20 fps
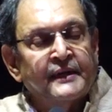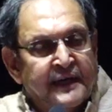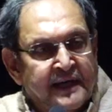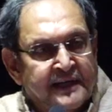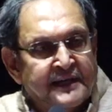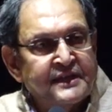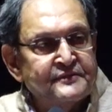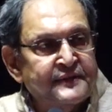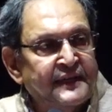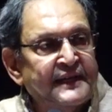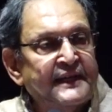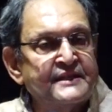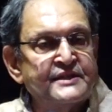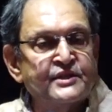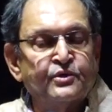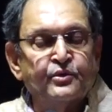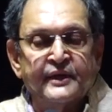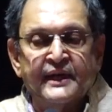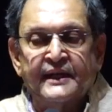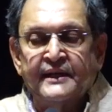and it's very
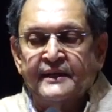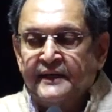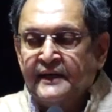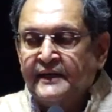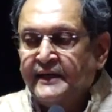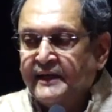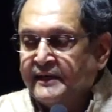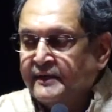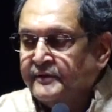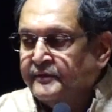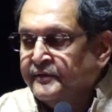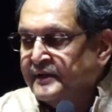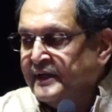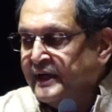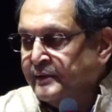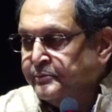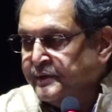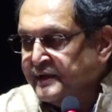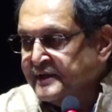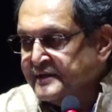easy to get irritated with
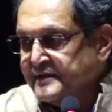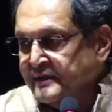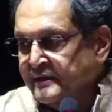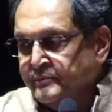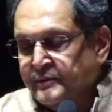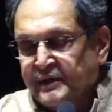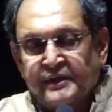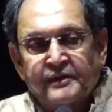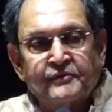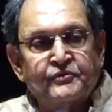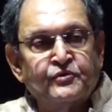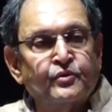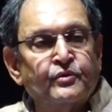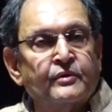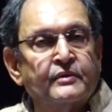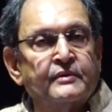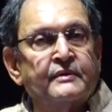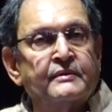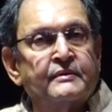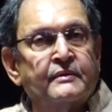that person, but if
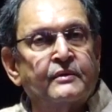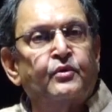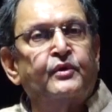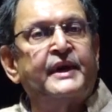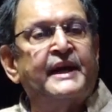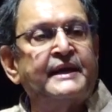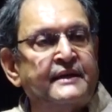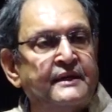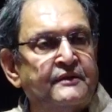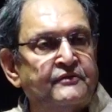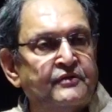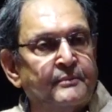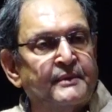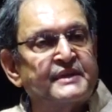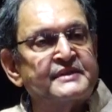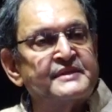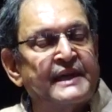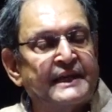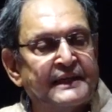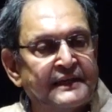you look at it from
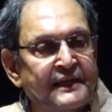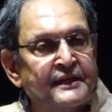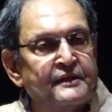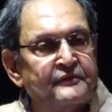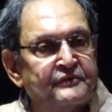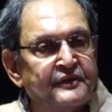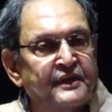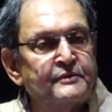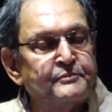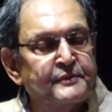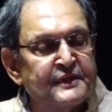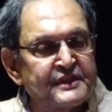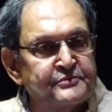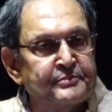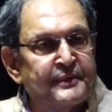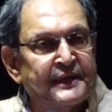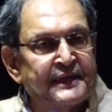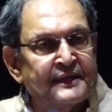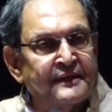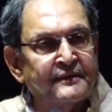a slightly different
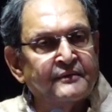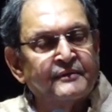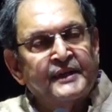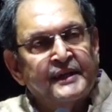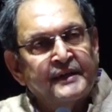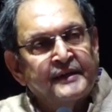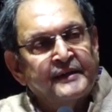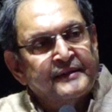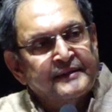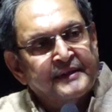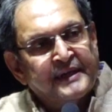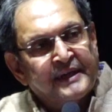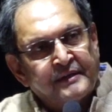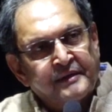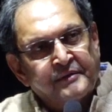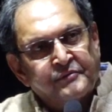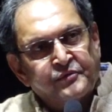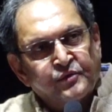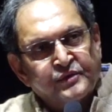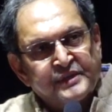perspective, that
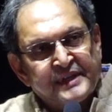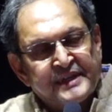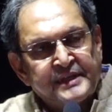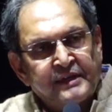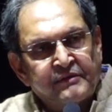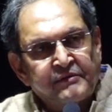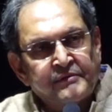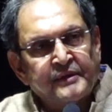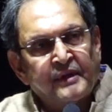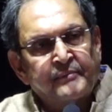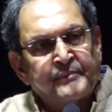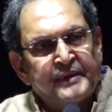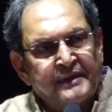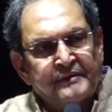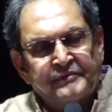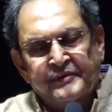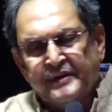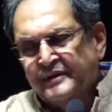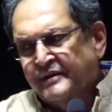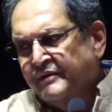if you just give him the
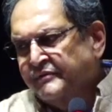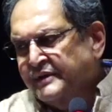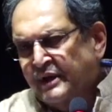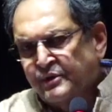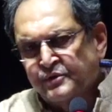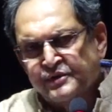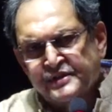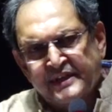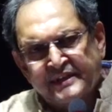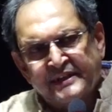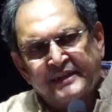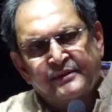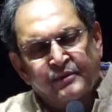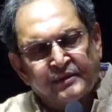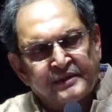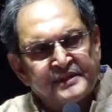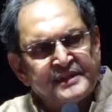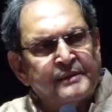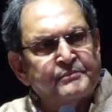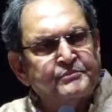benefit of doubt, say that
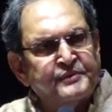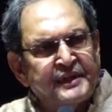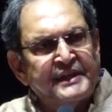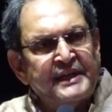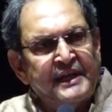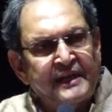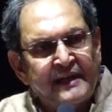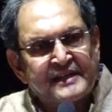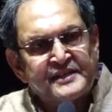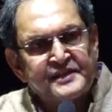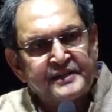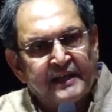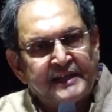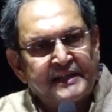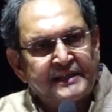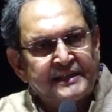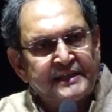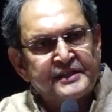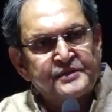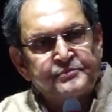look, something he has done
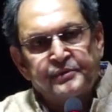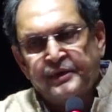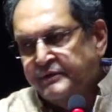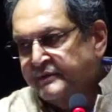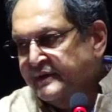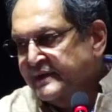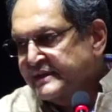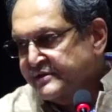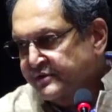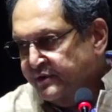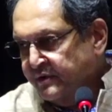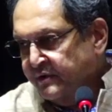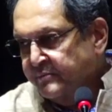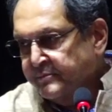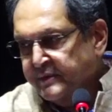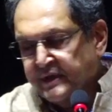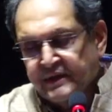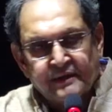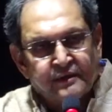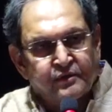in his previous
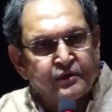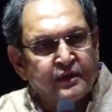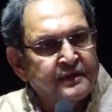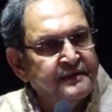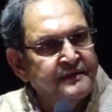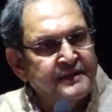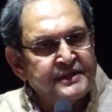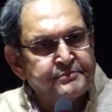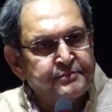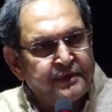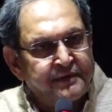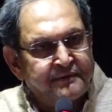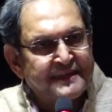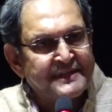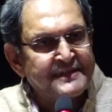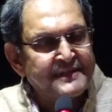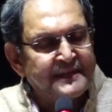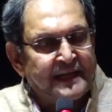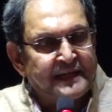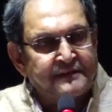birth or in his
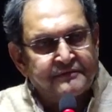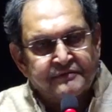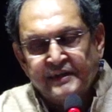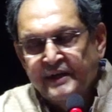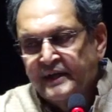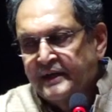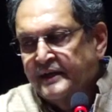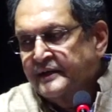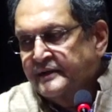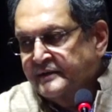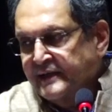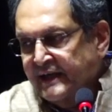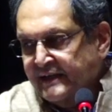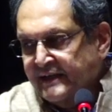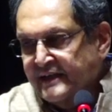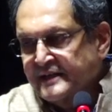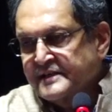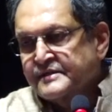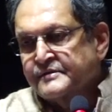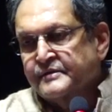previous life that
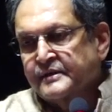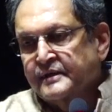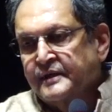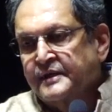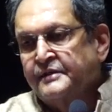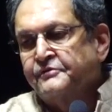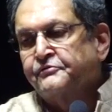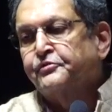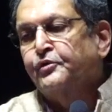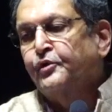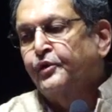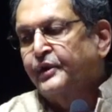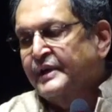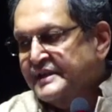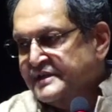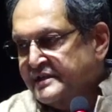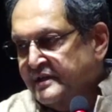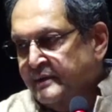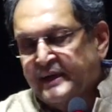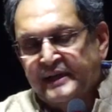has
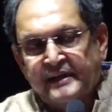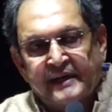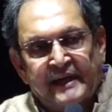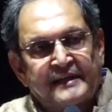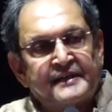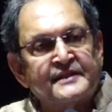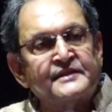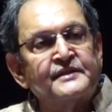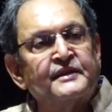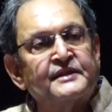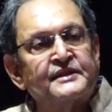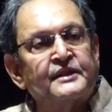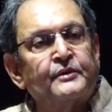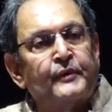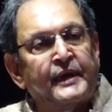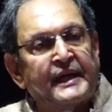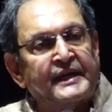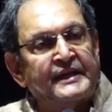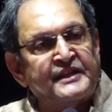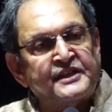influenced him, and that is the reason
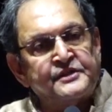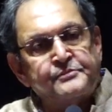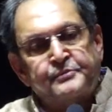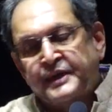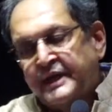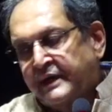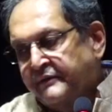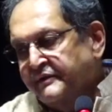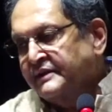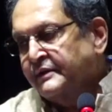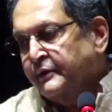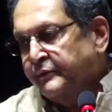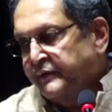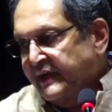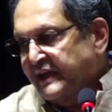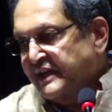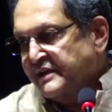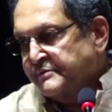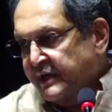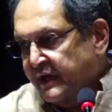why he is behaving the way
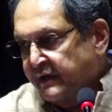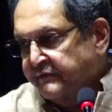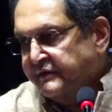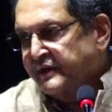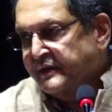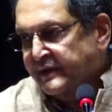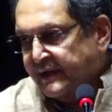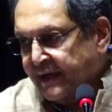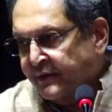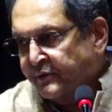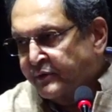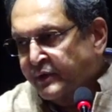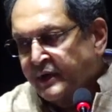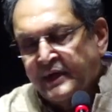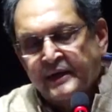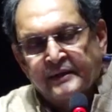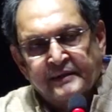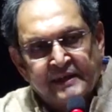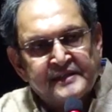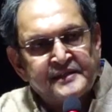he is behaving now,
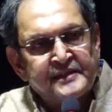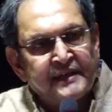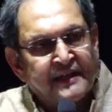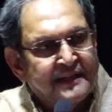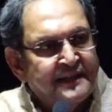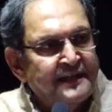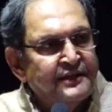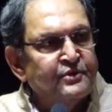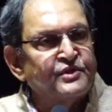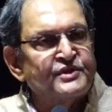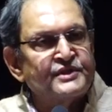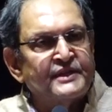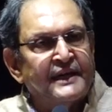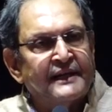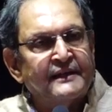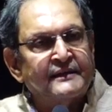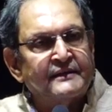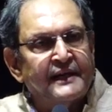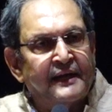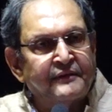then suddenly you
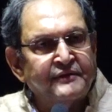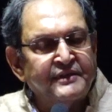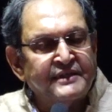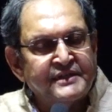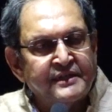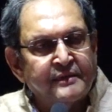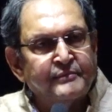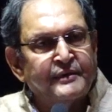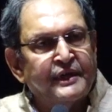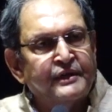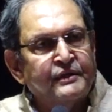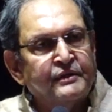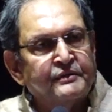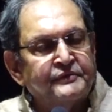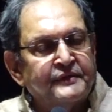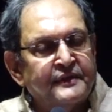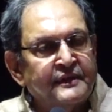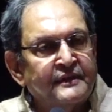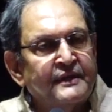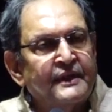start having some kind
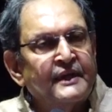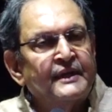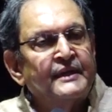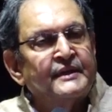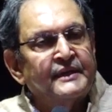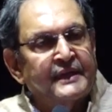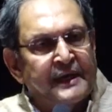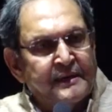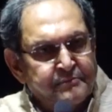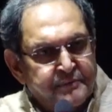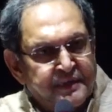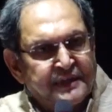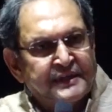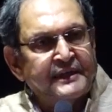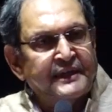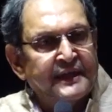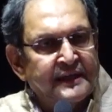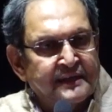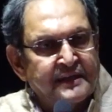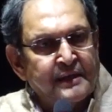of a
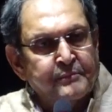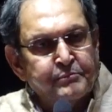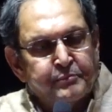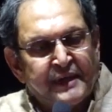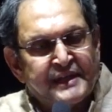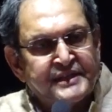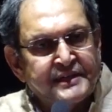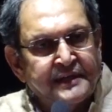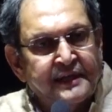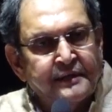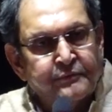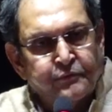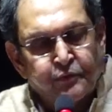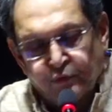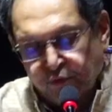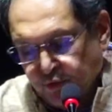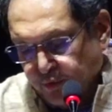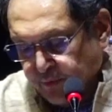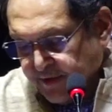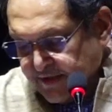empathy and compassionate
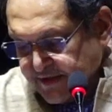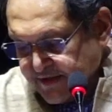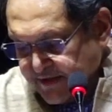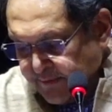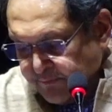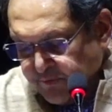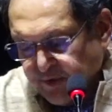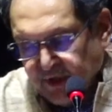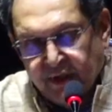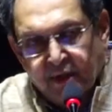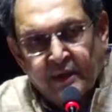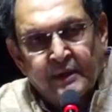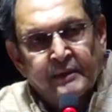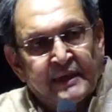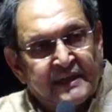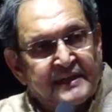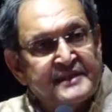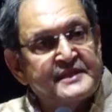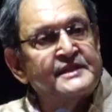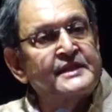view towards him.
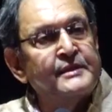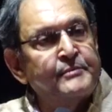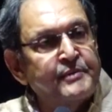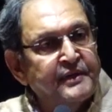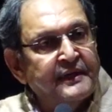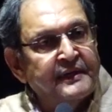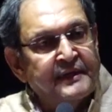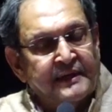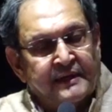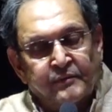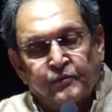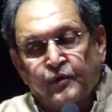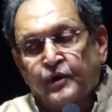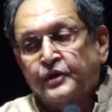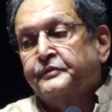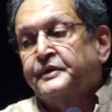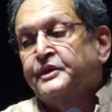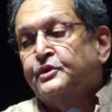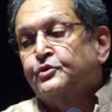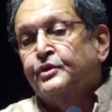And similarly,
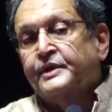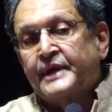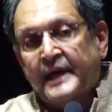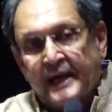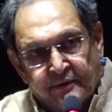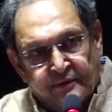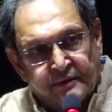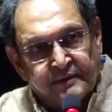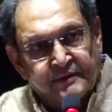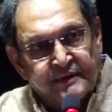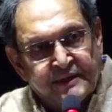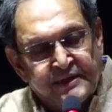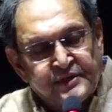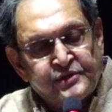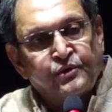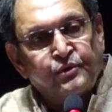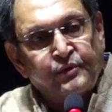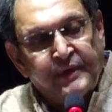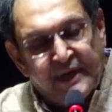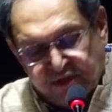what we do now is
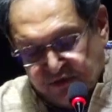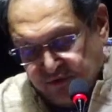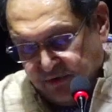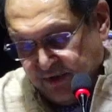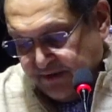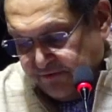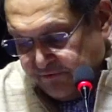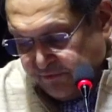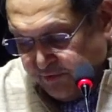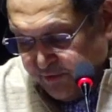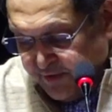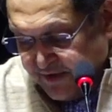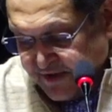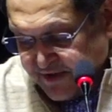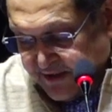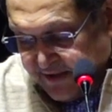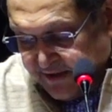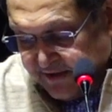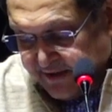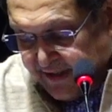going to actually
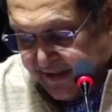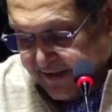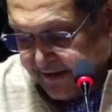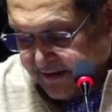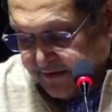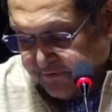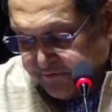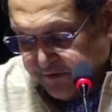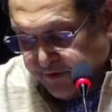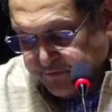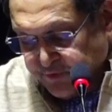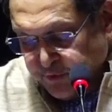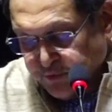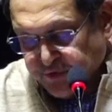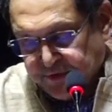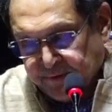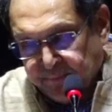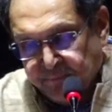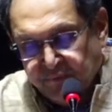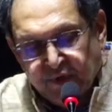influence our character for
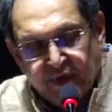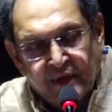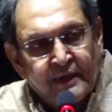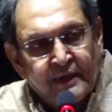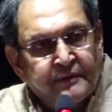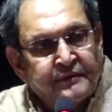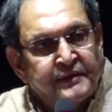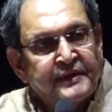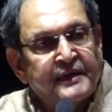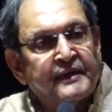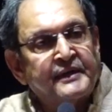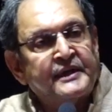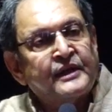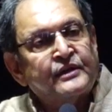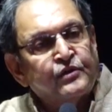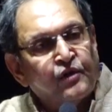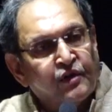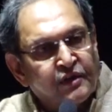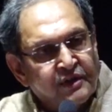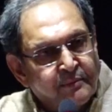future. We earlier
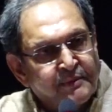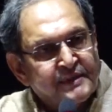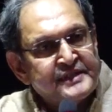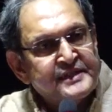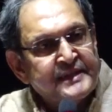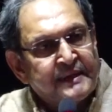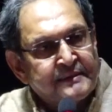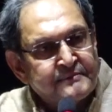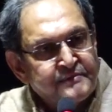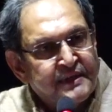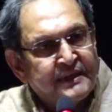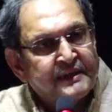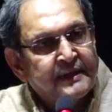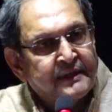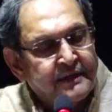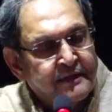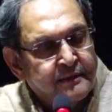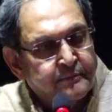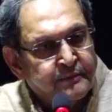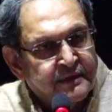talked about
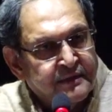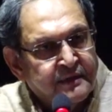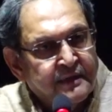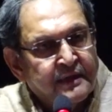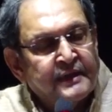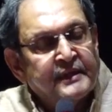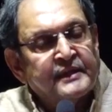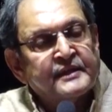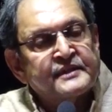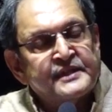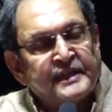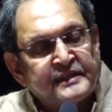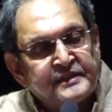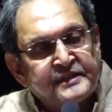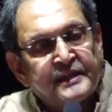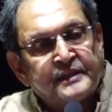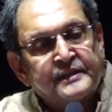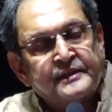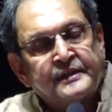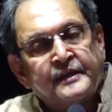Sanchita Karma.
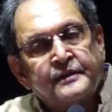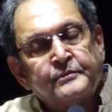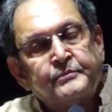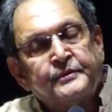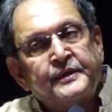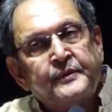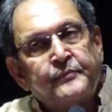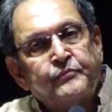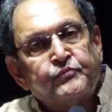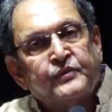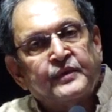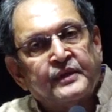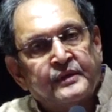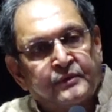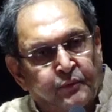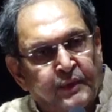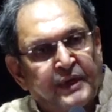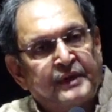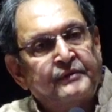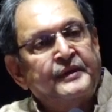Sanchit Karma,
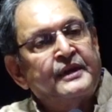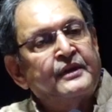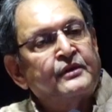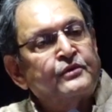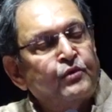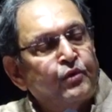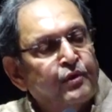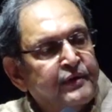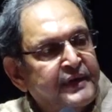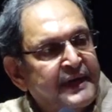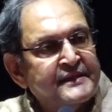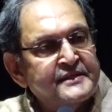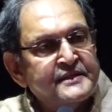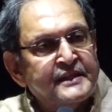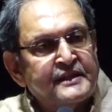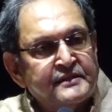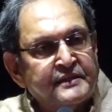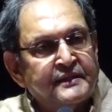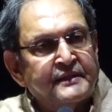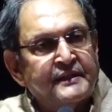one way to look at
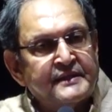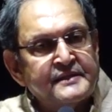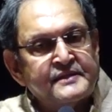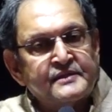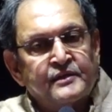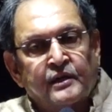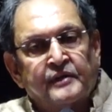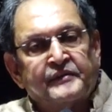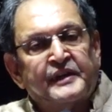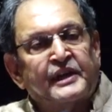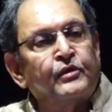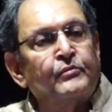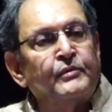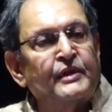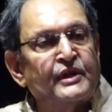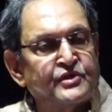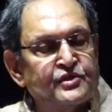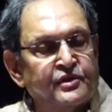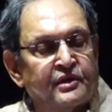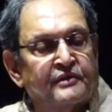Sanchit is sort of
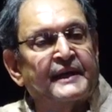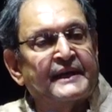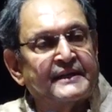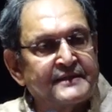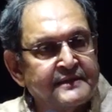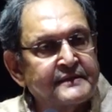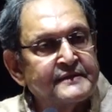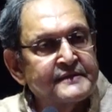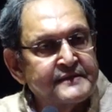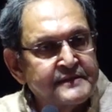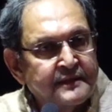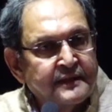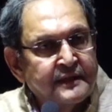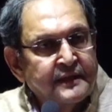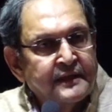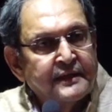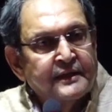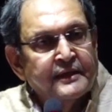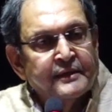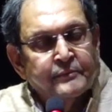accumulation of actions.
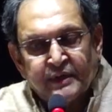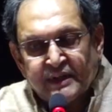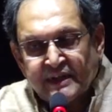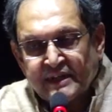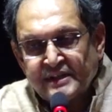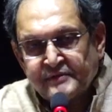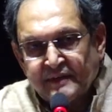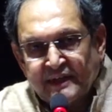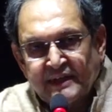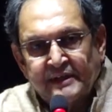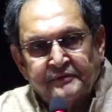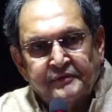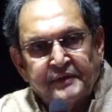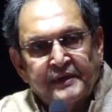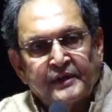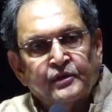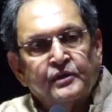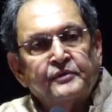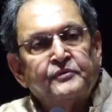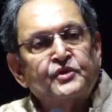But it's very
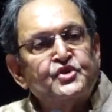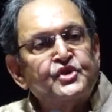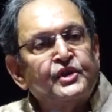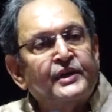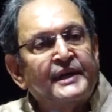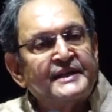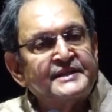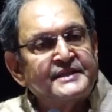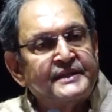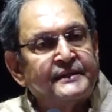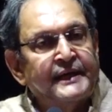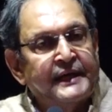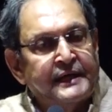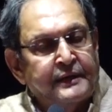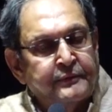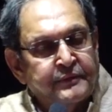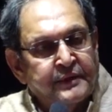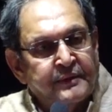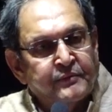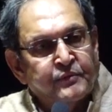difficult to visualize it
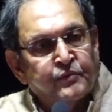that way.